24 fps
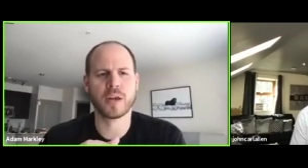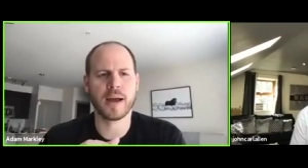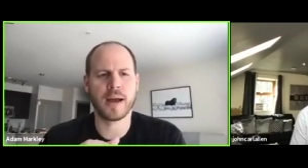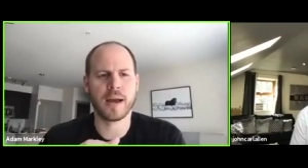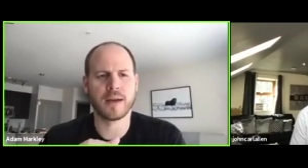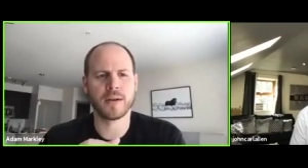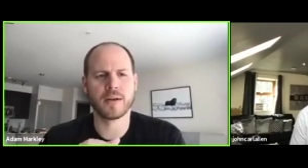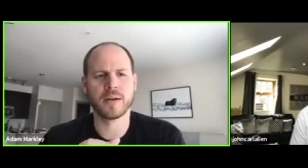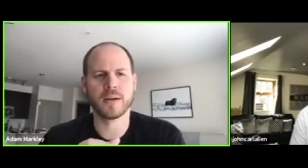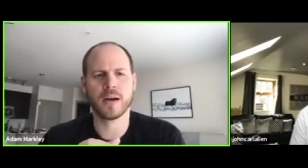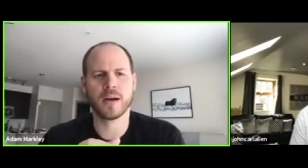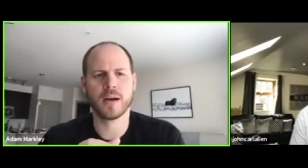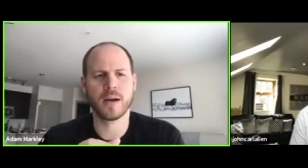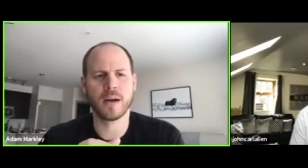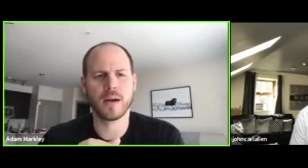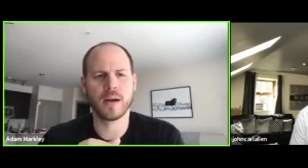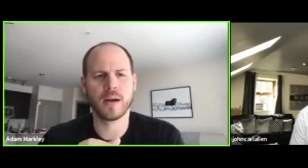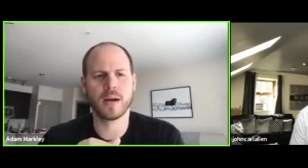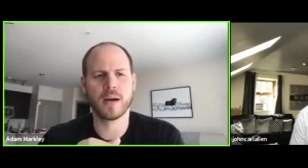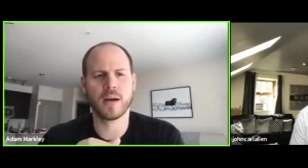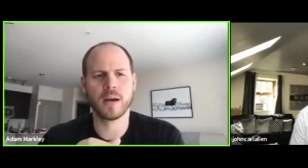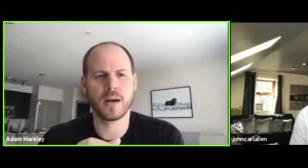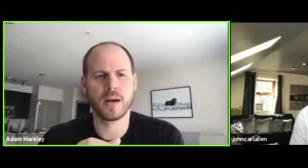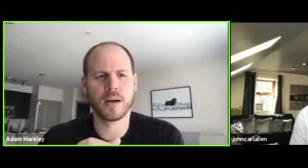out uh,
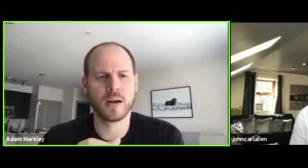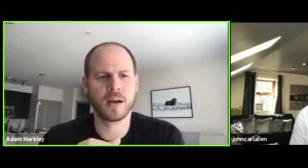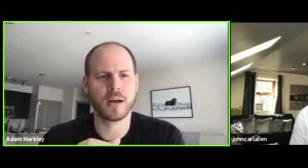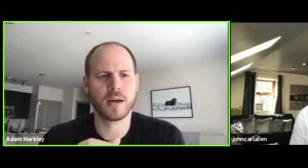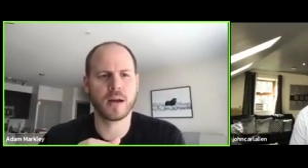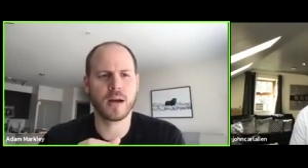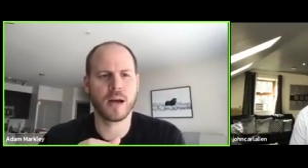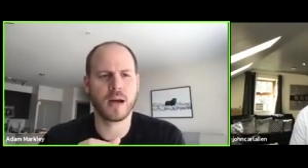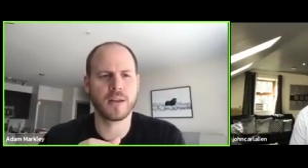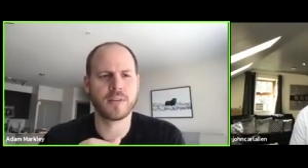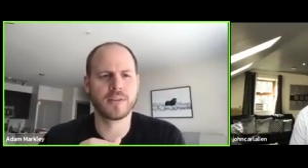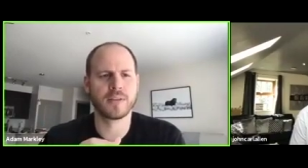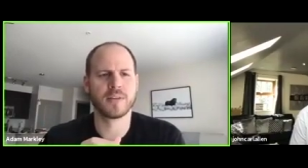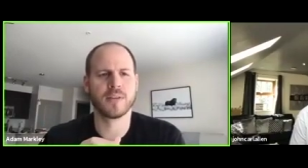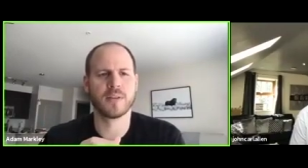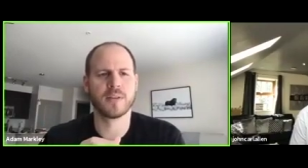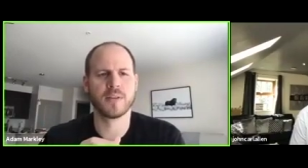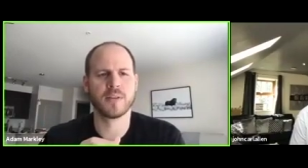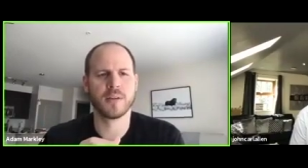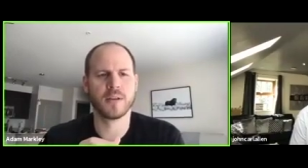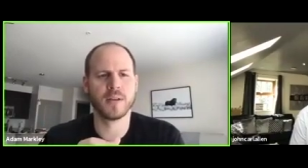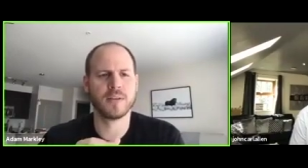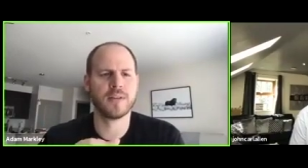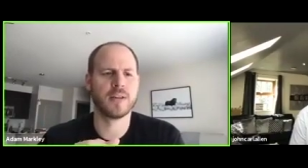on
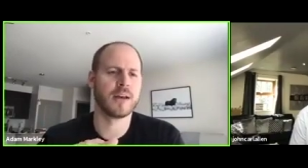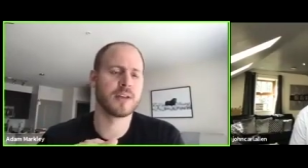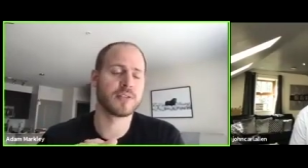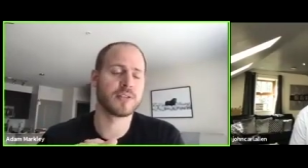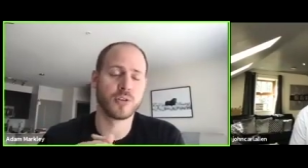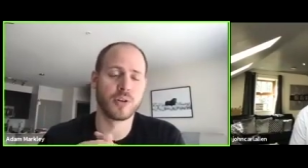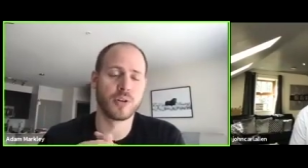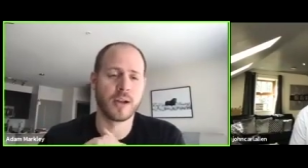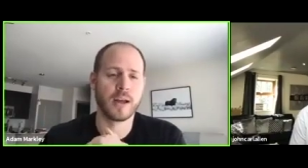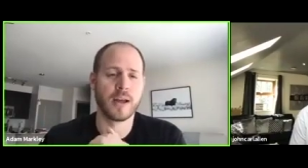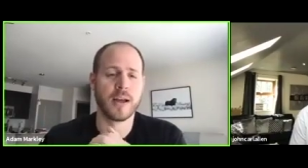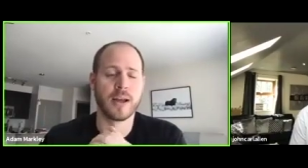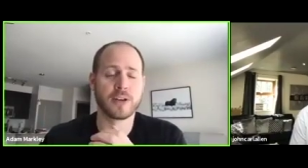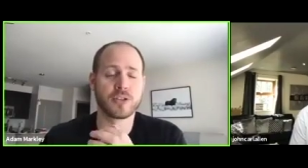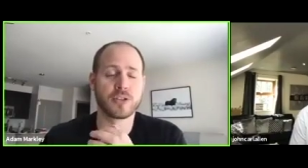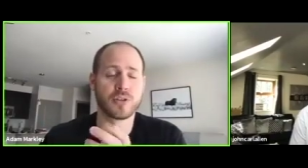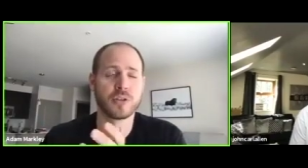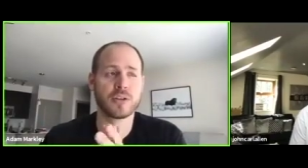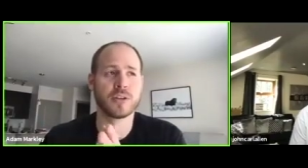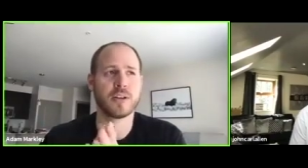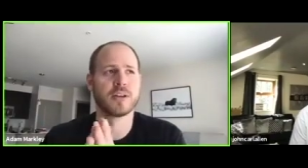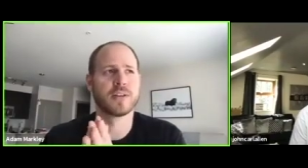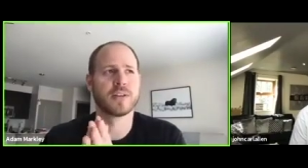yesterday, actually, on